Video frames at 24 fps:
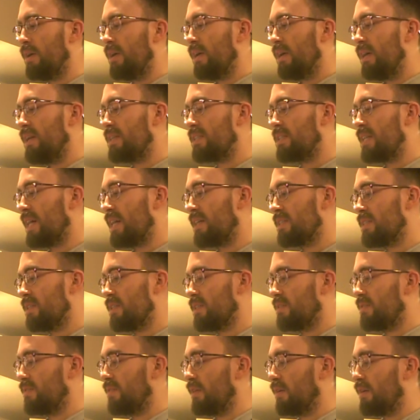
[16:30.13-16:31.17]
it is as this
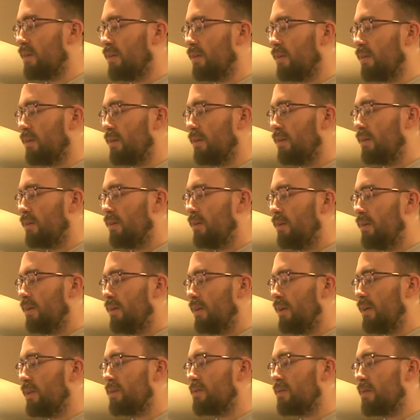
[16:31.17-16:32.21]
figure,
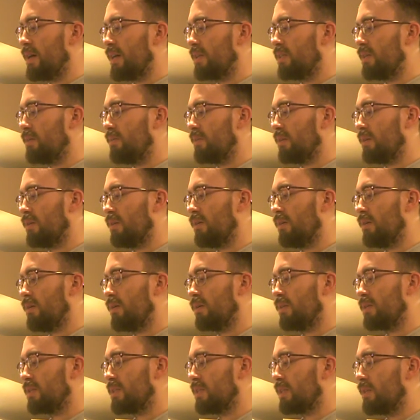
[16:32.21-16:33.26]
interacting with long,
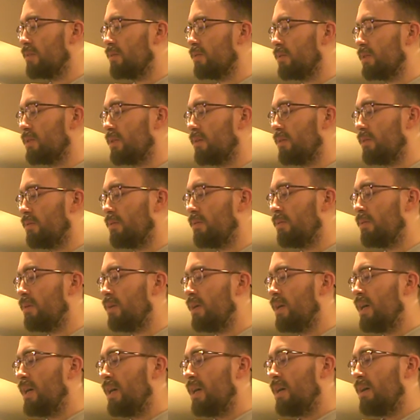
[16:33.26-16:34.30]
single tone,
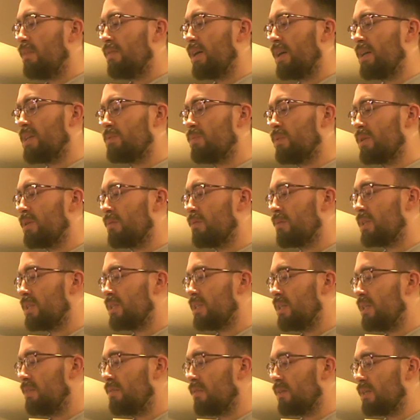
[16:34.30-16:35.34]
that is what the
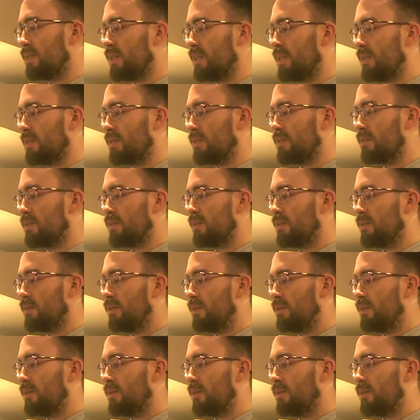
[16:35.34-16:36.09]
receiver takes.